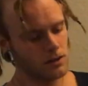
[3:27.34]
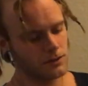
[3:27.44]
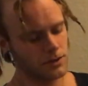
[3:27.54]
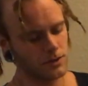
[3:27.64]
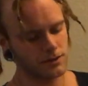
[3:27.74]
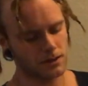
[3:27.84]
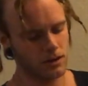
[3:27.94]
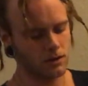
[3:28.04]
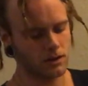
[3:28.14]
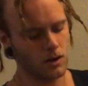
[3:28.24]
So it's going
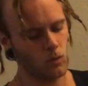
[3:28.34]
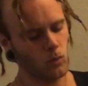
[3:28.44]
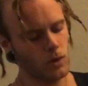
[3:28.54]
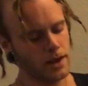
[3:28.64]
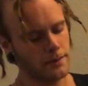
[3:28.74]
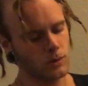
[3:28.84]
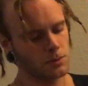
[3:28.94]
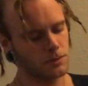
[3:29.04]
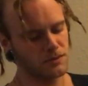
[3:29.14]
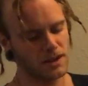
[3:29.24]
to look way more
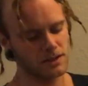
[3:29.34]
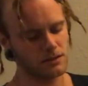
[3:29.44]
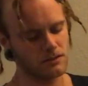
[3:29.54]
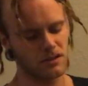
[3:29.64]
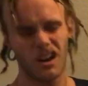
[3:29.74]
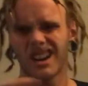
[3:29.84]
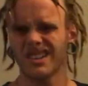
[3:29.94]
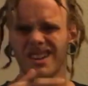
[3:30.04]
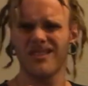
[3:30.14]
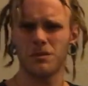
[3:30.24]
professional, not like
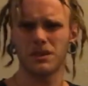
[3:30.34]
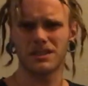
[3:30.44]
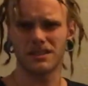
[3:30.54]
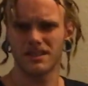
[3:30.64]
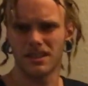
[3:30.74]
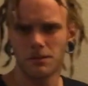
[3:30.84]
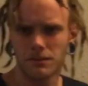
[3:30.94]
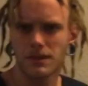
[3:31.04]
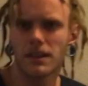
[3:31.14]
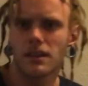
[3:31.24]
you have a bunch of
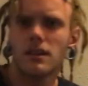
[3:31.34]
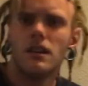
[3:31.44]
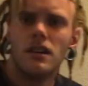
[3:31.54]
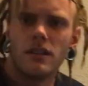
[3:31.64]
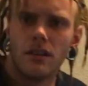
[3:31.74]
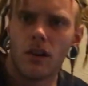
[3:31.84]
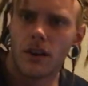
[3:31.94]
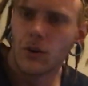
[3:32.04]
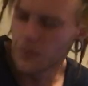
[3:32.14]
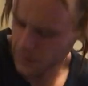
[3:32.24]
seams like I
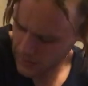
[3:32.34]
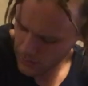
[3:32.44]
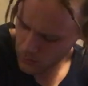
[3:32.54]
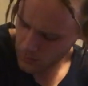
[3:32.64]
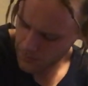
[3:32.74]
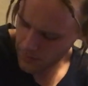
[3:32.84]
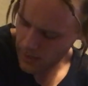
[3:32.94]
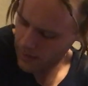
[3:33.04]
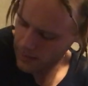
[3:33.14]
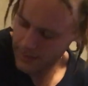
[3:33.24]
normally do with
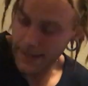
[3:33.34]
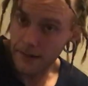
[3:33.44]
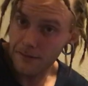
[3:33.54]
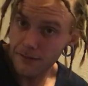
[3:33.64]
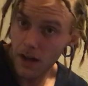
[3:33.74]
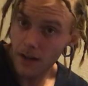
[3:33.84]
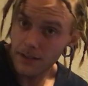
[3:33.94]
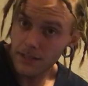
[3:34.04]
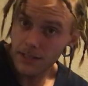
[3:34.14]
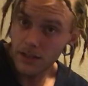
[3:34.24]
my dental
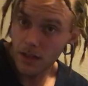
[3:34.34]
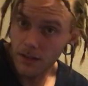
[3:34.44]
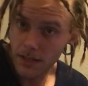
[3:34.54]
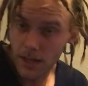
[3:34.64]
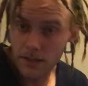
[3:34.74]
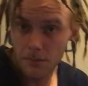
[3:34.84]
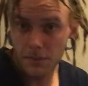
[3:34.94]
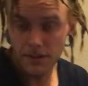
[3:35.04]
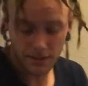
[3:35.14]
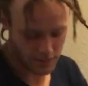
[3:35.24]
floss and shit on the custom
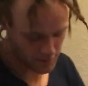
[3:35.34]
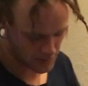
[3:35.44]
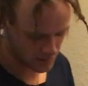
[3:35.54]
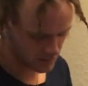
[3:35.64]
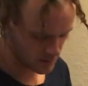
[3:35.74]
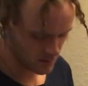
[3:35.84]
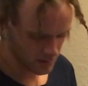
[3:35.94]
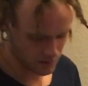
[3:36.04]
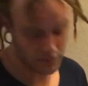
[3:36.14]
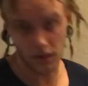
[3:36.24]
pieces I make.
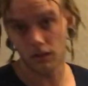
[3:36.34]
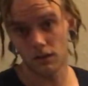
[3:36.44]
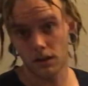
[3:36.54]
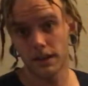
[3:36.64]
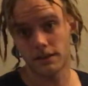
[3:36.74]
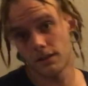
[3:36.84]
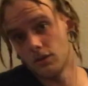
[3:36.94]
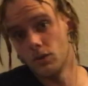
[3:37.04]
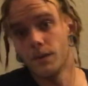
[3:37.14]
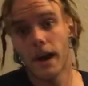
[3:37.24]
It's going to look like
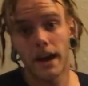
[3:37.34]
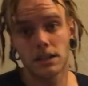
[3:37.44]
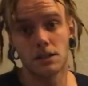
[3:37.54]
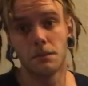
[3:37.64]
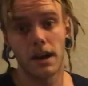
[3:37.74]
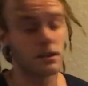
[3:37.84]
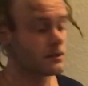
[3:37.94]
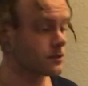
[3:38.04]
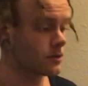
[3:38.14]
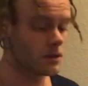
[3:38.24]
something you actually buy at the
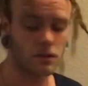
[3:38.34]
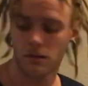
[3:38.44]
store.